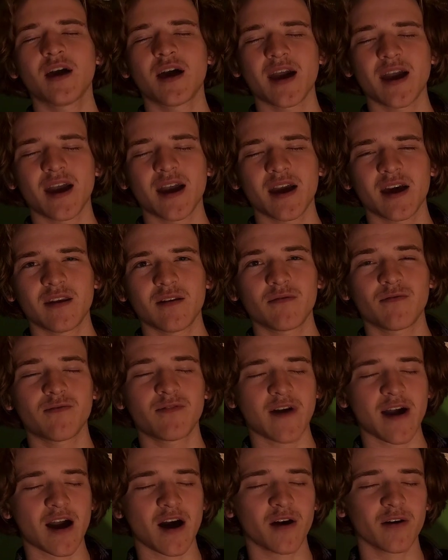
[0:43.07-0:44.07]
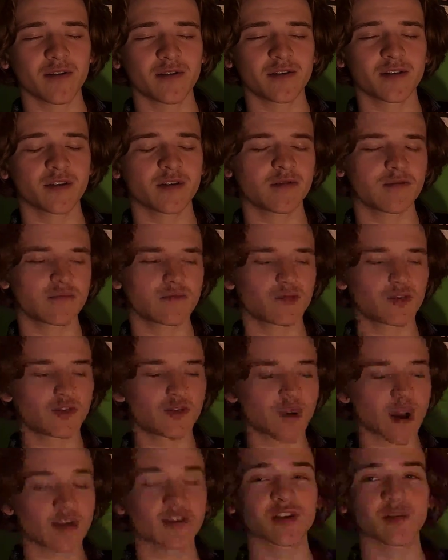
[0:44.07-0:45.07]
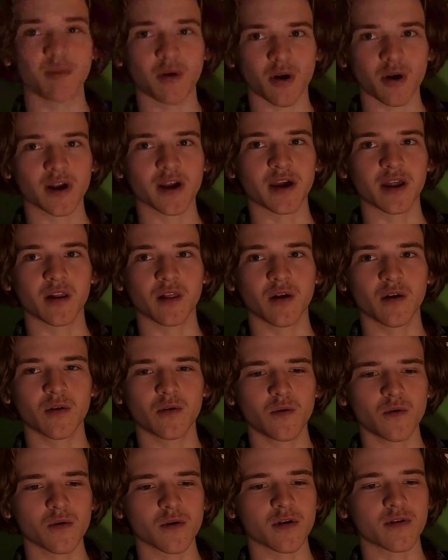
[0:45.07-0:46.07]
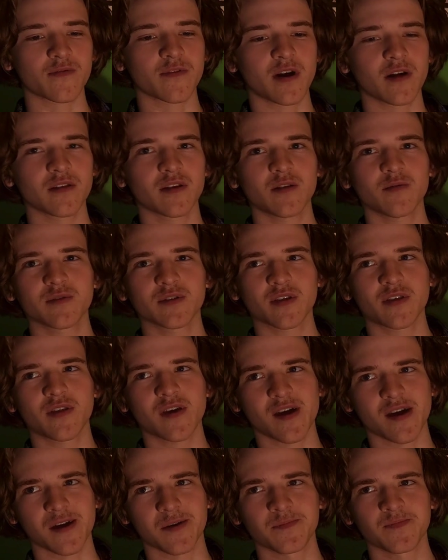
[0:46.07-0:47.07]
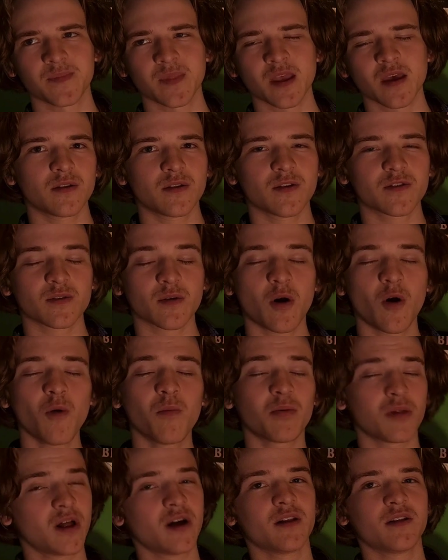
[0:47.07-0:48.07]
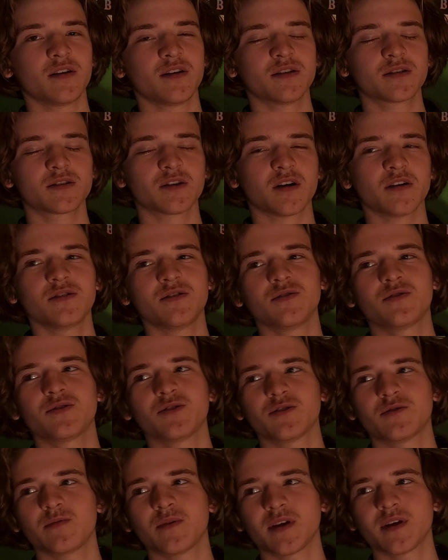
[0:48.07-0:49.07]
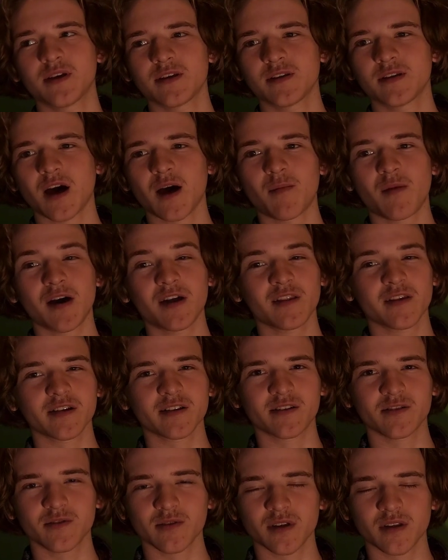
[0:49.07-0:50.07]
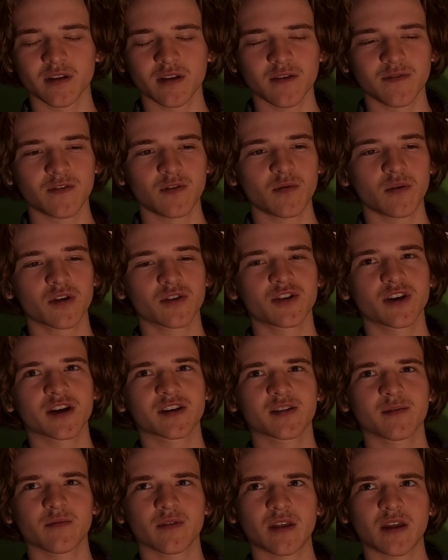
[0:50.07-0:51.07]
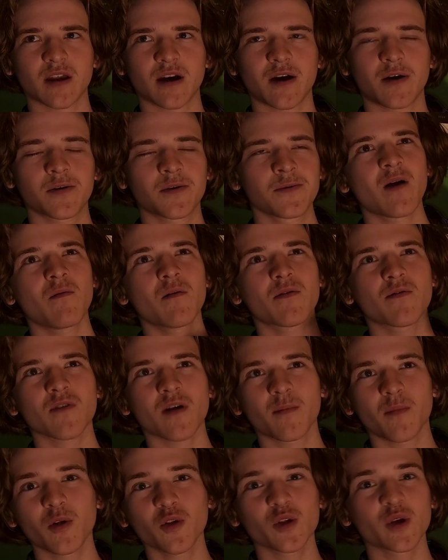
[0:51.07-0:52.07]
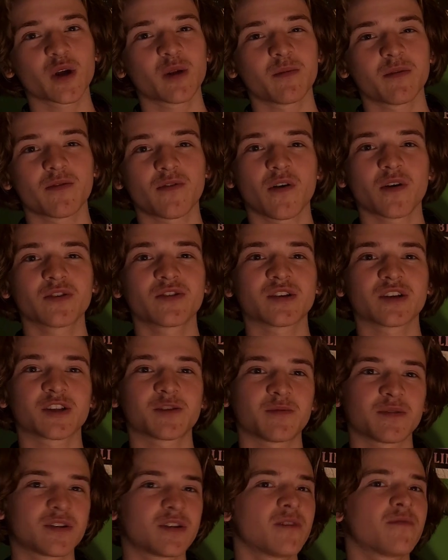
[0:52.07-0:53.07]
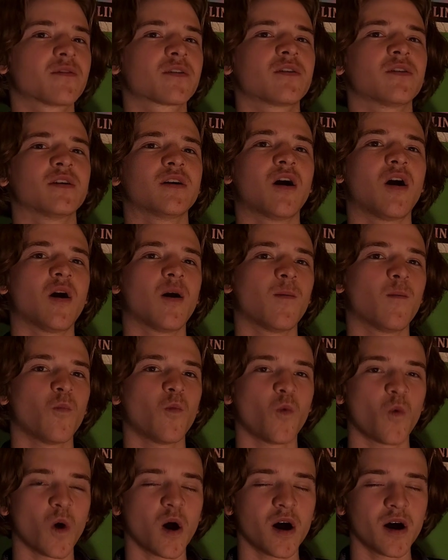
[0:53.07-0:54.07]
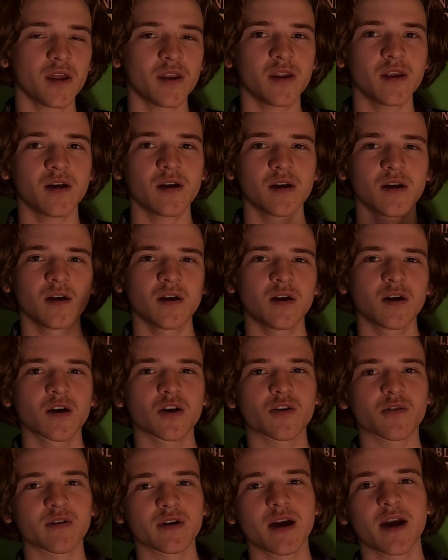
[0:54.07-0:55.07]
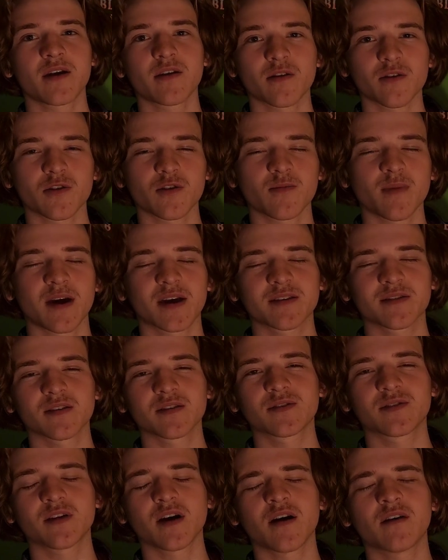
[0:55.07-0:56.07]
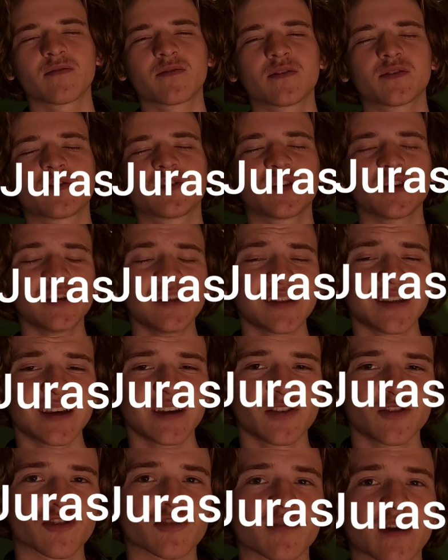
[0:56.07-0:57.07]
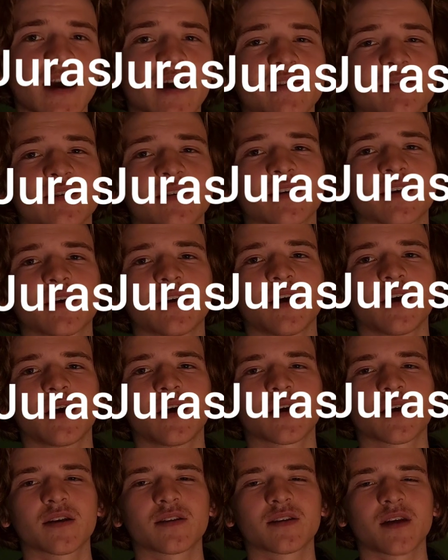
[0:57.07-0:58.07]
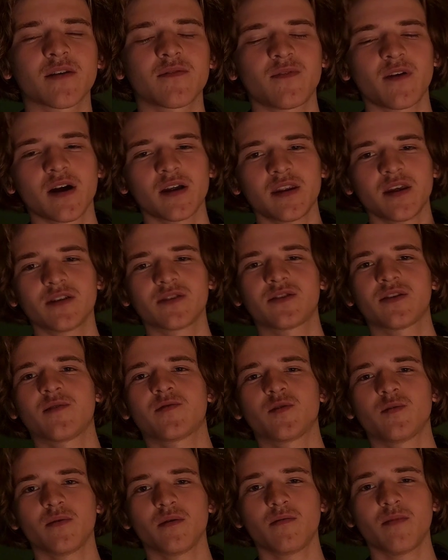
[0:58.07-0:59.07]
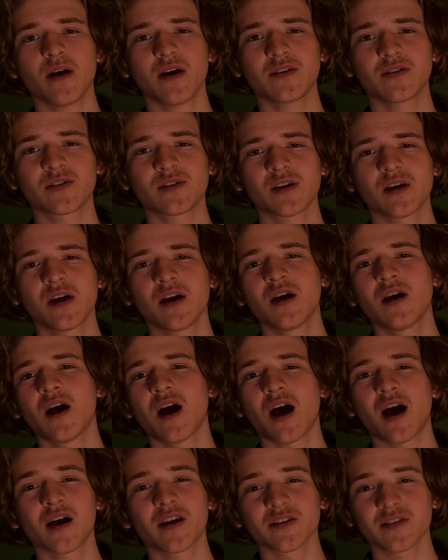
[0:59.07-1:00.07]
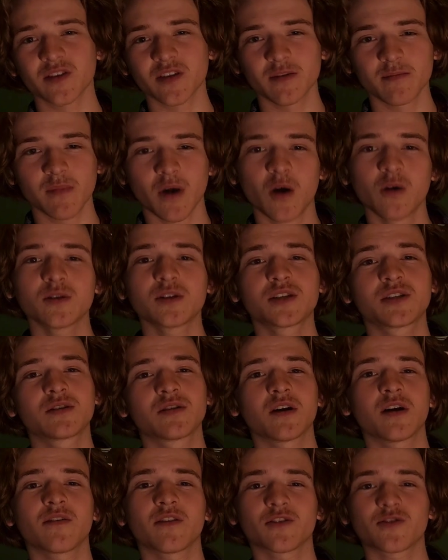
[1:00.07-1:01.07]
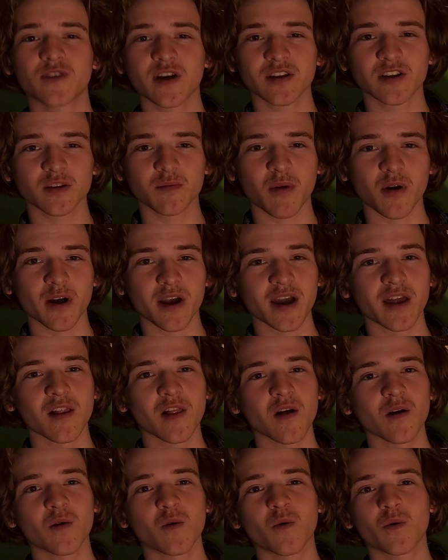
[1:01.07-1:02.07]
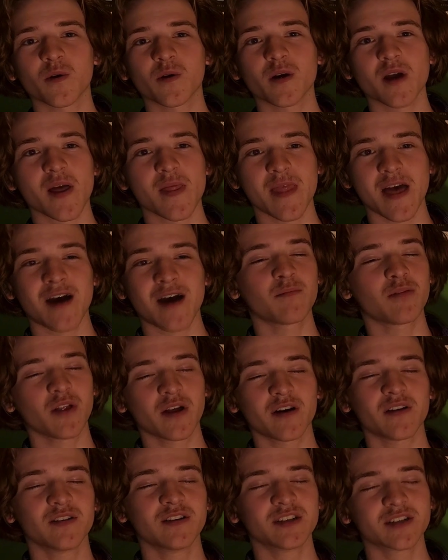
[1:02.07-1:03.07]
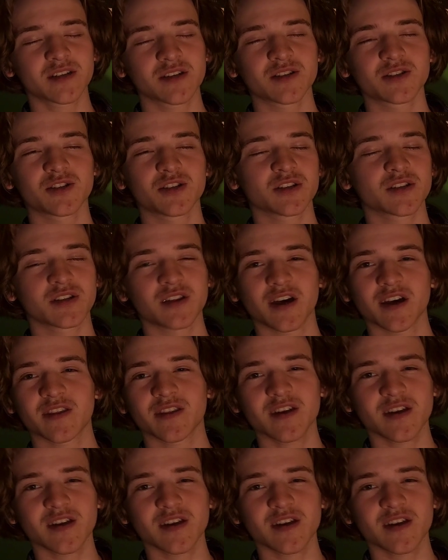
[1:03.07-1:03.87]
and found Jurassic Park analog horror, found that it was a thing. There's a whole playlist on YouTube, and I might link to it if you want to check some of that out. However, I'm only going to be focusing specifically on one creator who makes this stuff, CD Jurassic, because I find his stuff to be the best. Honestly, most of the Jurassic Park analog horror in that playlist is just like